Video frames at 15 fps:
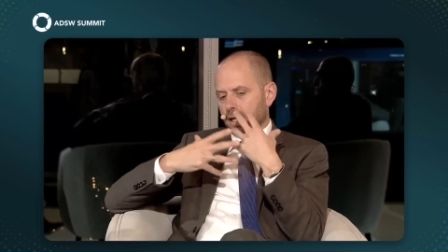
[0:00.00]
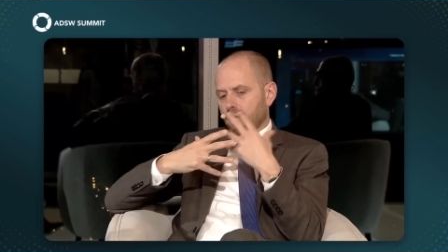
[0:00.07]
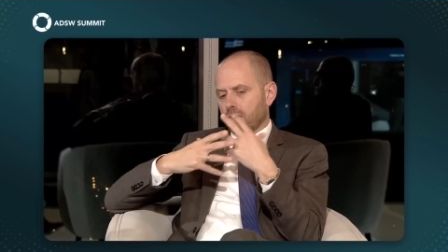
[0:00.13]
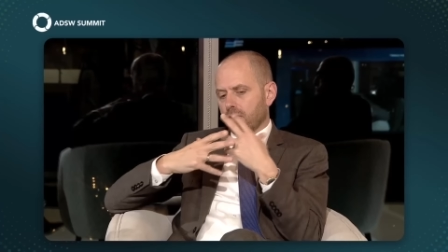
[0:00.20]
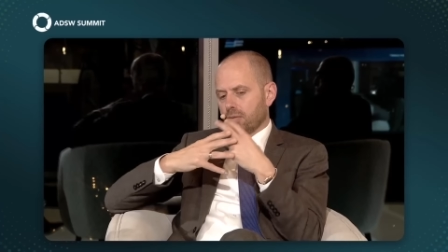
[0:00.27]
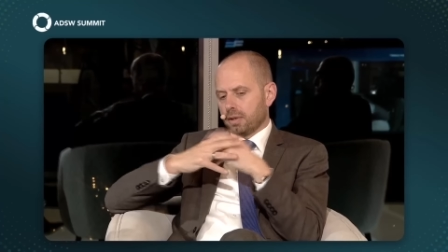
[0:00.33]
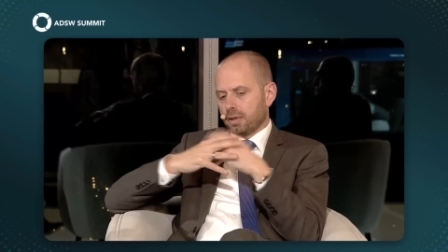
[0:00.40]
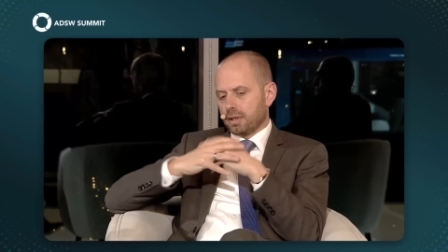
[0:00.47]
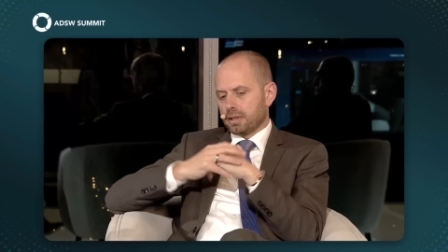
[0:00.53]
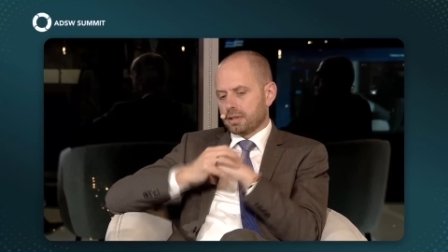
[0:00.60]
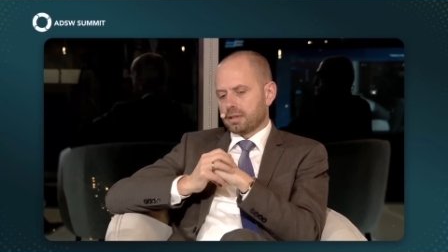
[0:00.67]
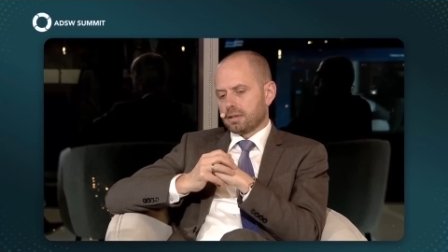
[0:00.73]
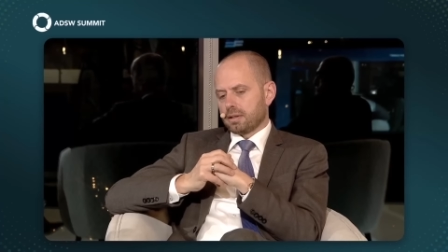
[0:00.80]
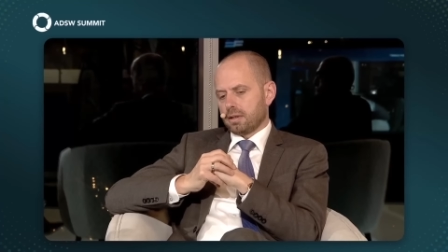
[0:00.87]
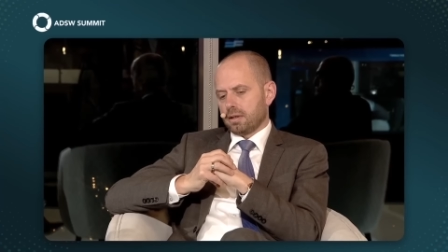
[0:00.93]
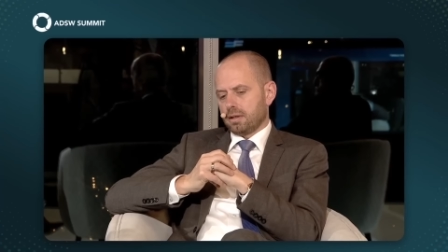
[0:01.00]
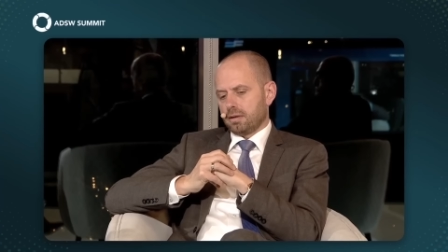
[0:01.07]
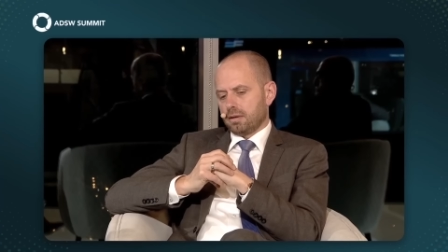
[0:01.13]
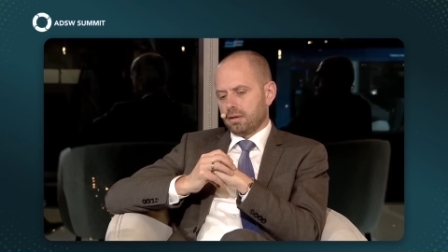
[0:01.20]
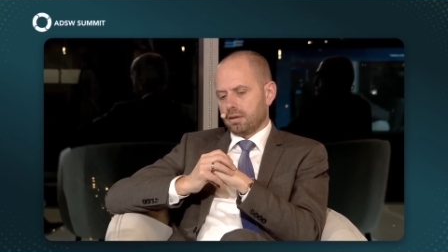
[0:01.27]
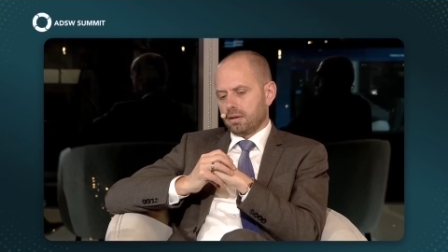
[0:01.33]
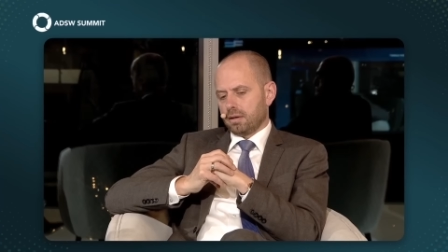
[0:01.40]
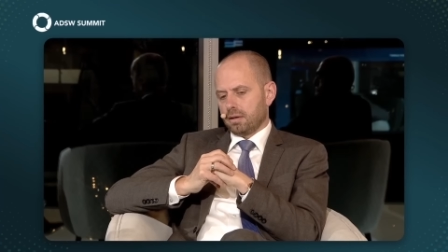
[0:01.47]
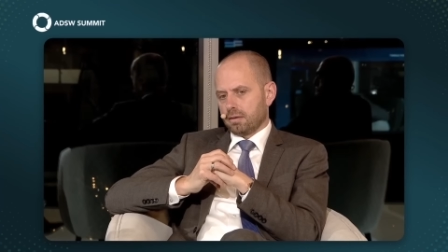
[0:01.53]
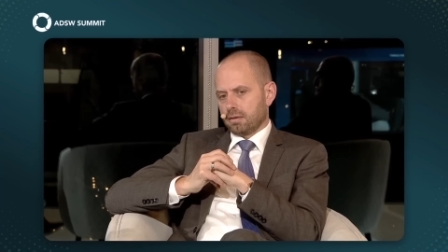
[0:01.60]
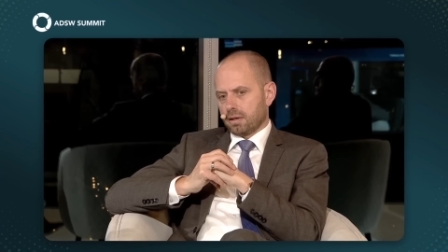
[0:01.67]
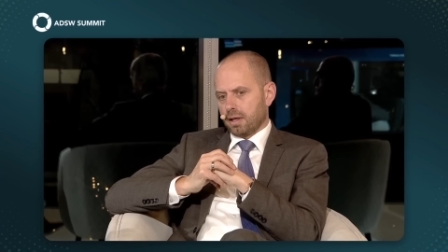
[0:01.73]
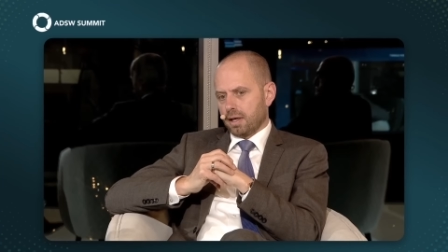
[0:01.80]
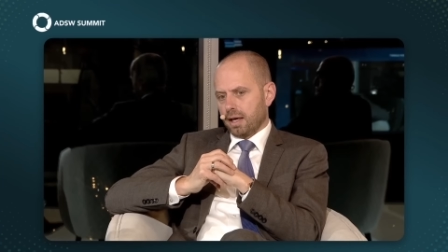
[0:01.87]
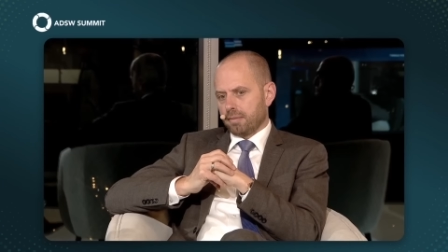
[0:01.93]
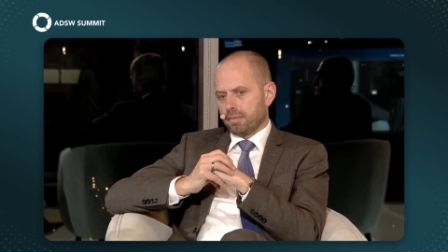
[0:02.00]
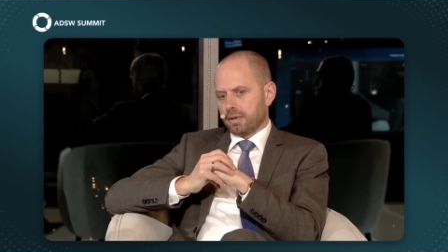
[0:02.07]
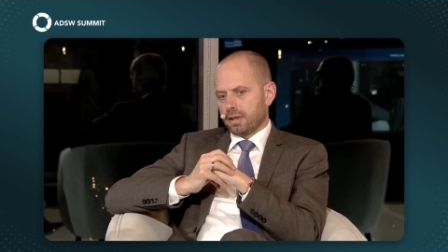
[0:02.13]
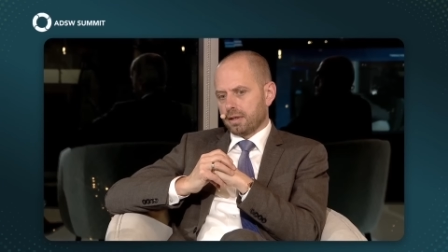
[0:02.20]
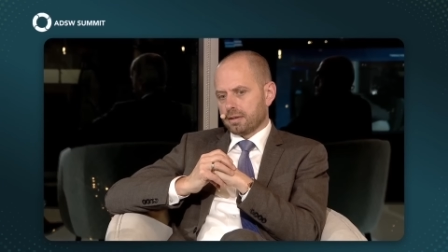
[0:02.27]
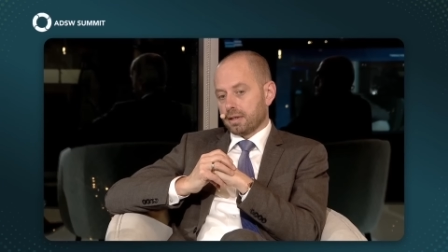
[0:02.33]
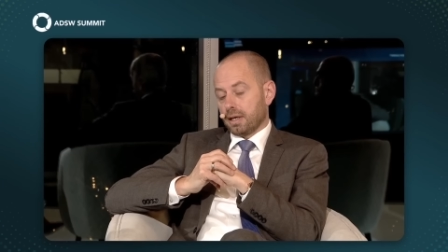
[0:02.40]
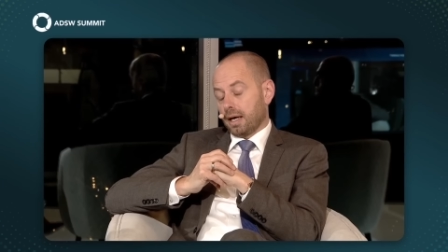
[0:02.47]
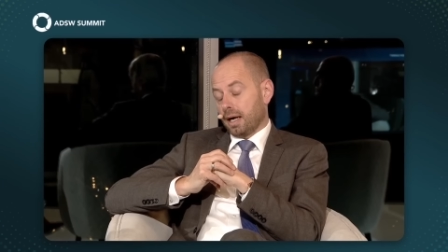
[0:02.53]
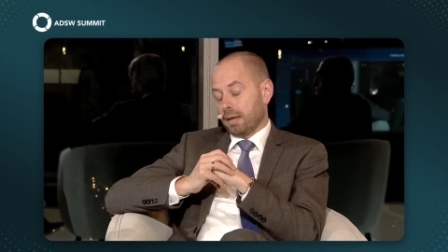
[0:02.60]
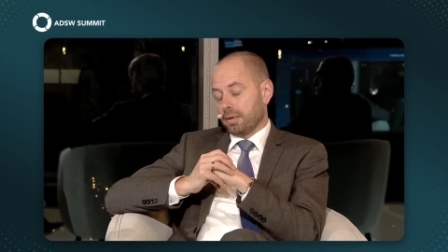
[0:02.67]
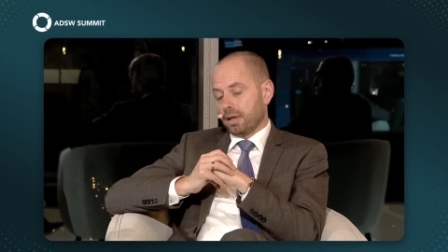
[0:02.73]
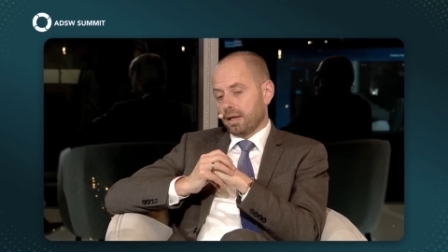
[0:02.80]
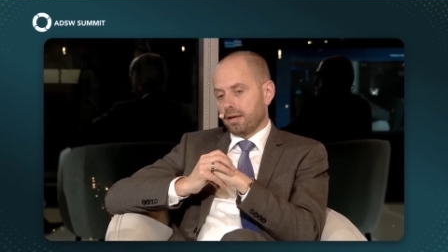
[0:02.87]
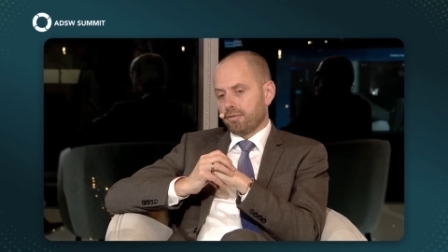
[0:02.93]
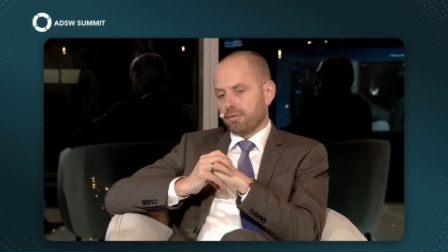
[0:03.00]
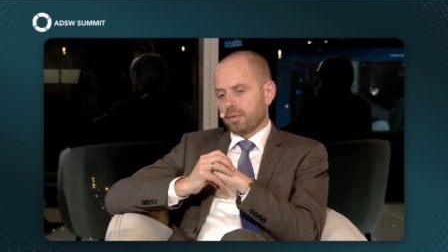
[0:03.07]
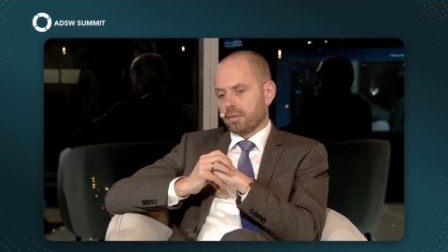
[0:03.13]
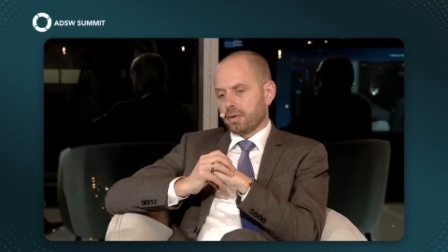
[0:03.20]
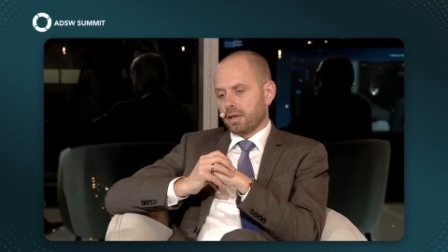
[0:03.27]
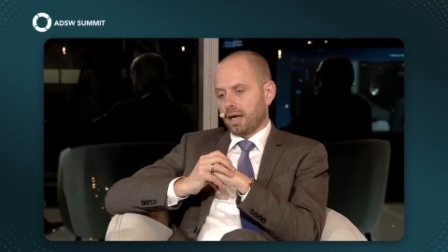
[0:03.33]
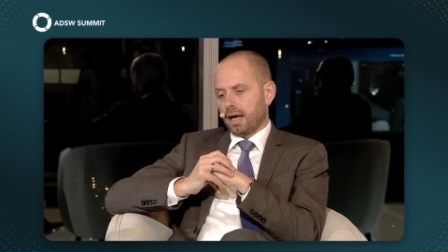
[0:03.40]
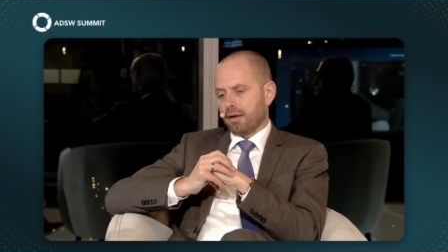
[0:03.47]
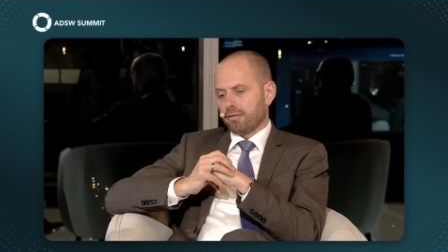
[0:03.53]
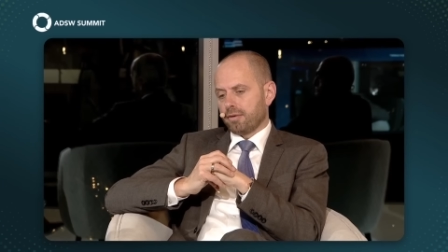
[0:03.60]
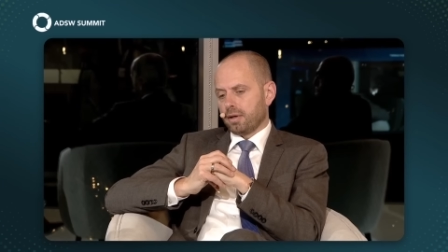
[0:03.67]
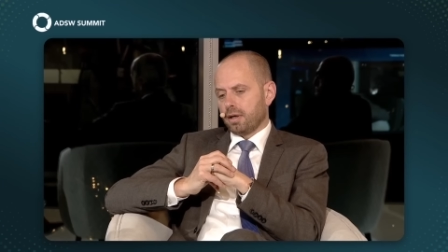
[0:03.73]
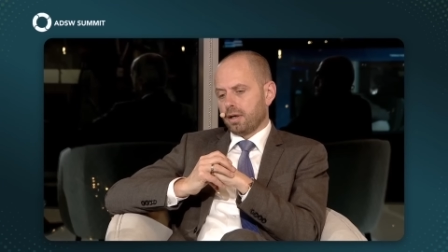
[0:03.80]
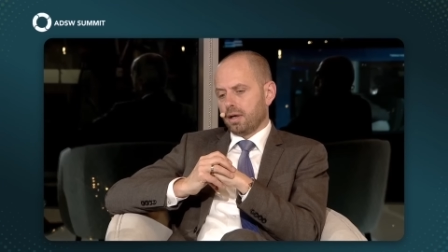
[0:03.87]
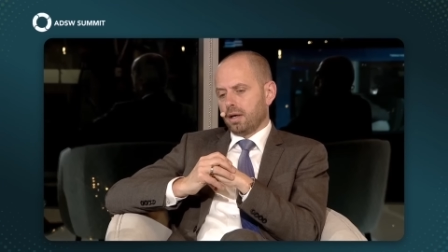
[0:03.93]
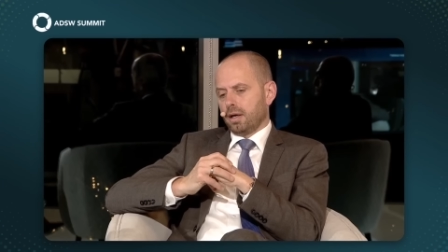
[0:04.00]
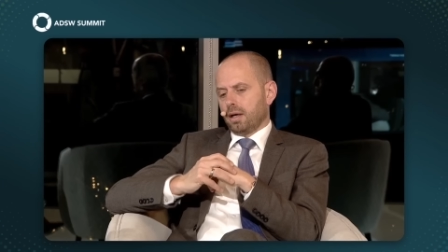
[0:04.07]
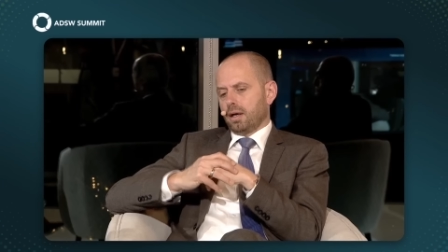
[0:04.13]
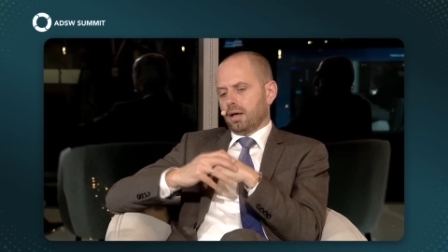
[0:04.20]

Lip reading: I always claim that I believe we will have a